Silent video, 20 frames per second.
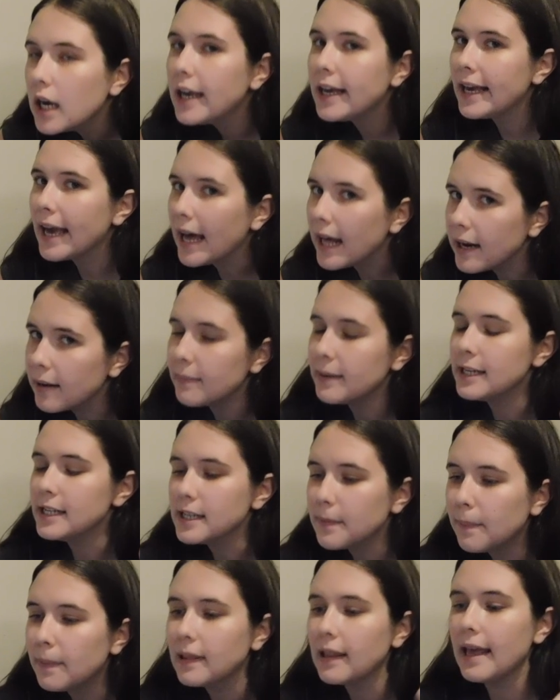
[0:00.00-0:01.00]
get him
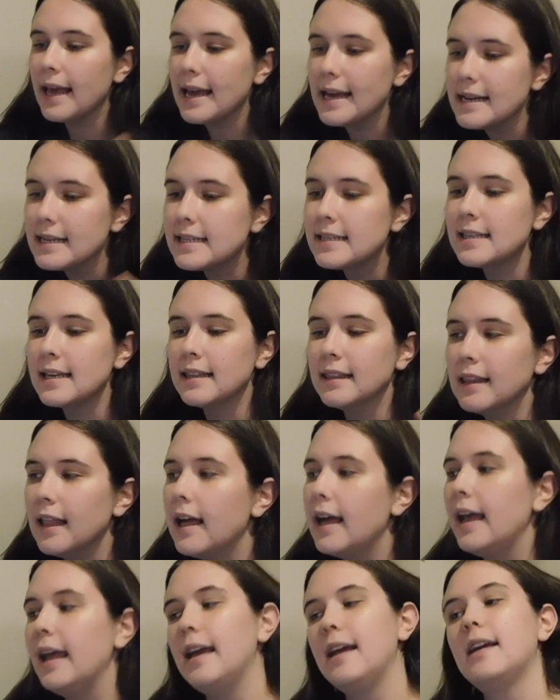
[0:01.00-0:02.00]
into place and,
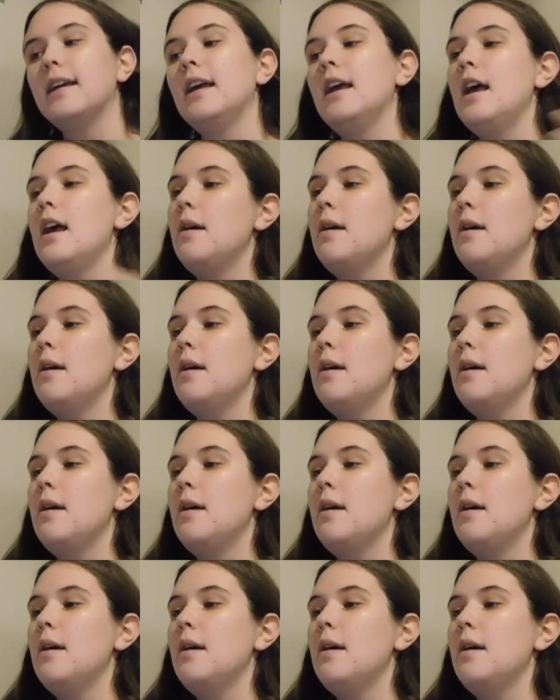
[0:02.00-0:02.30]
like,